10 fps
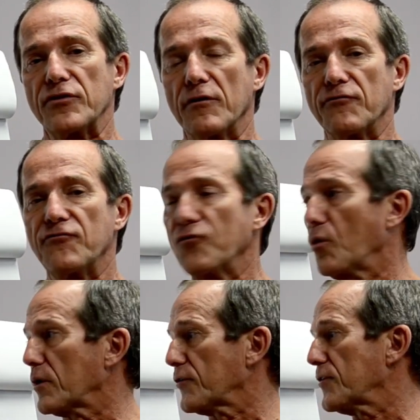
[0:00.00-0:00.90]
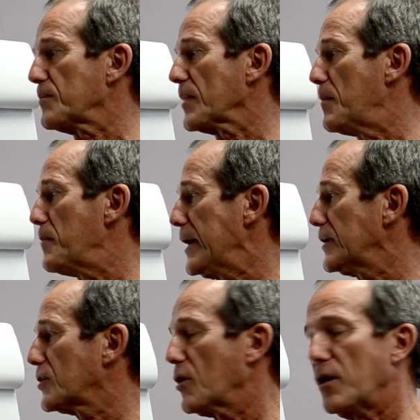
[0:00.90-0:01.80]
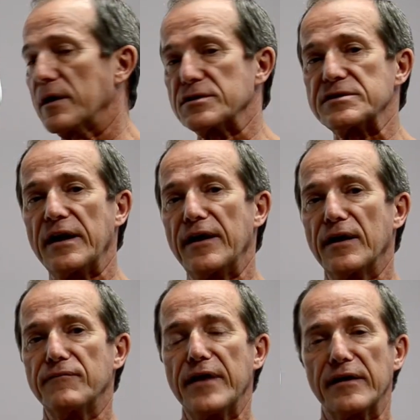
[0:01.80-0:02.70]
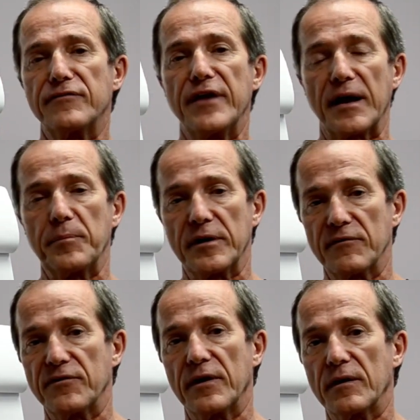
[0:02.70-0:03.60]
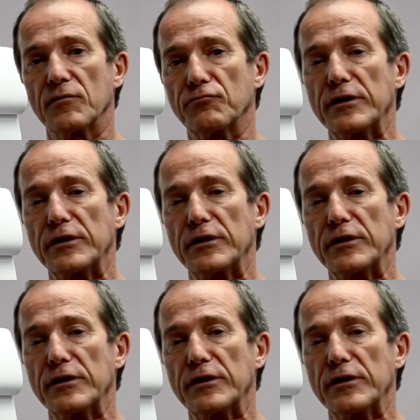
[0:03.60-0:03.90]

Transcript: The 4th main cause, and not of neck, but of